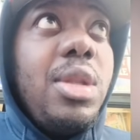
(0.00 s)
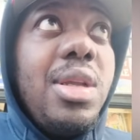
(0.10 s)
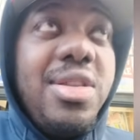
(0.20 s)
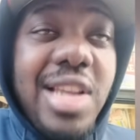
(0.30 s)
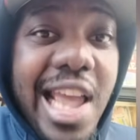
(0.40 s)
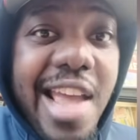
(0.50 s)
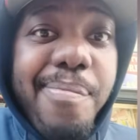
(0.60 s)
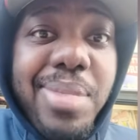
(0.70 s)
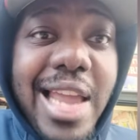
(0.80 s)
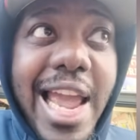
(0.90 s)
is
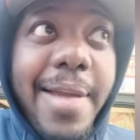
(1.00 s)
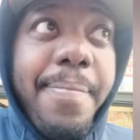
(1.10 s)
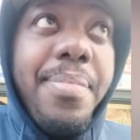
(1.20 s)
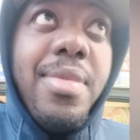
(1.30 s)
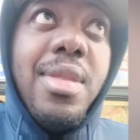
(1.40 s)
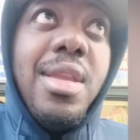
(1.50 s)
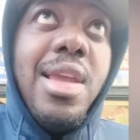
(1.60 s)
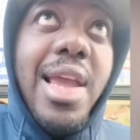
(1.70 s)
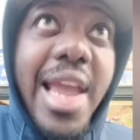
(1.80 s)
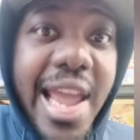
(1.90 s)
half black,
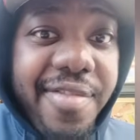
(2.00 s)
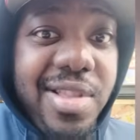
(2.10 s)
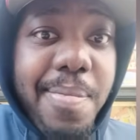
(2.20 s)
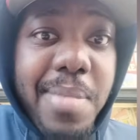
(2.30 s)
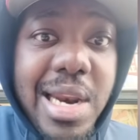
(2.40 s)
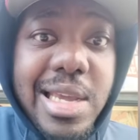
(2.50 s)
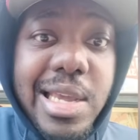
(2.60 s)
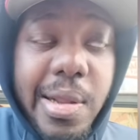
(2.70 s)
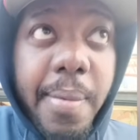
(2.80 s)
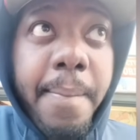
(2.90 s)
half Dominican.
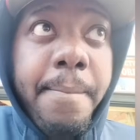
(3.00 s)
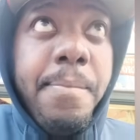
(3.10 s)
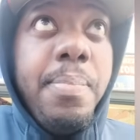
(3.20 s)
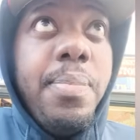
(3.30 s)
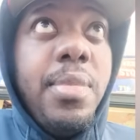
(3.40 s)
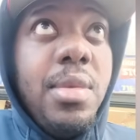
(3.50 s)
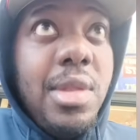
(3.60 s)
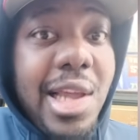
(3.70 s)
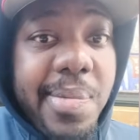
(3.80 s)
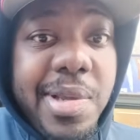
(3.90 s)

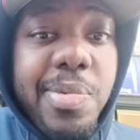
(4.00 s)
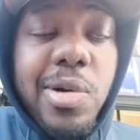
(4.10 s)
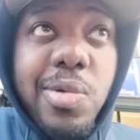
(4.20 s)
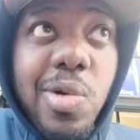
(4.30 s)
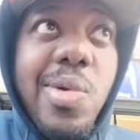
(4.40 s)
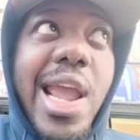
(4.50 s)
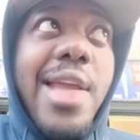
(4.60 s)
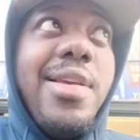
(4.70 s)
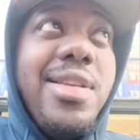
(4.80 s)
A lot of people don't know that.